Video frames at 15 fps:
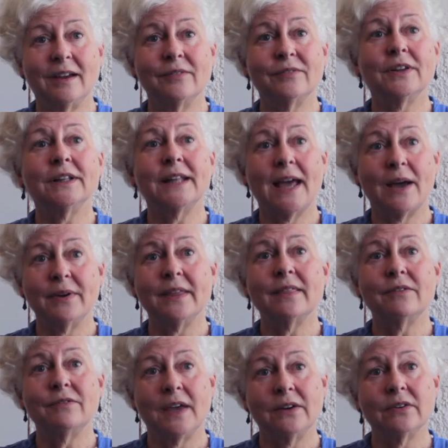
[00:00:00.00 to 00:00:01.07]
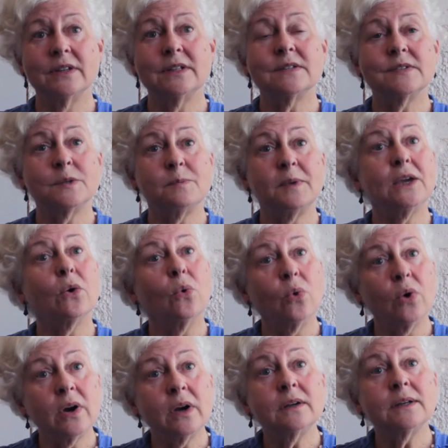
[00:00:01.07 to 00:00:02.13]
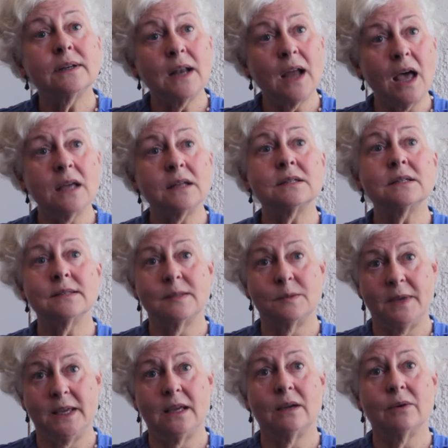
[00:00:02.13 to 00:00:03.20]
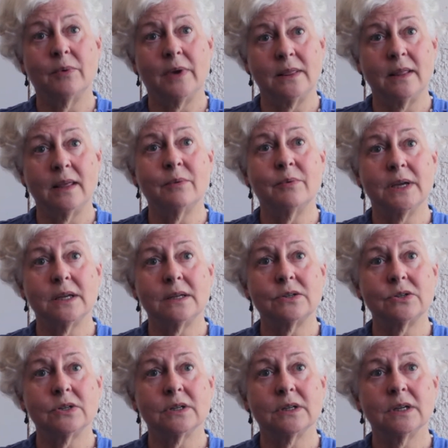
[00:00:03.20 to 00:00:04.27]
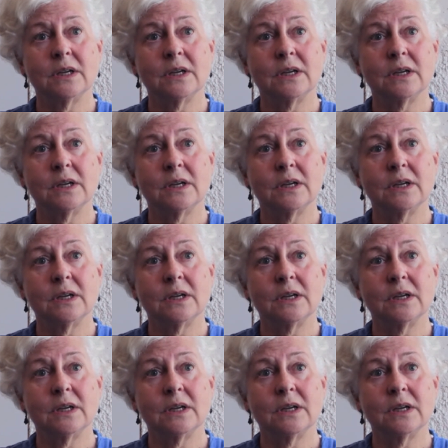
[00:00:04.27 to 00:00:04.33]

of allowing the veteran to speak or not to speak when they wish.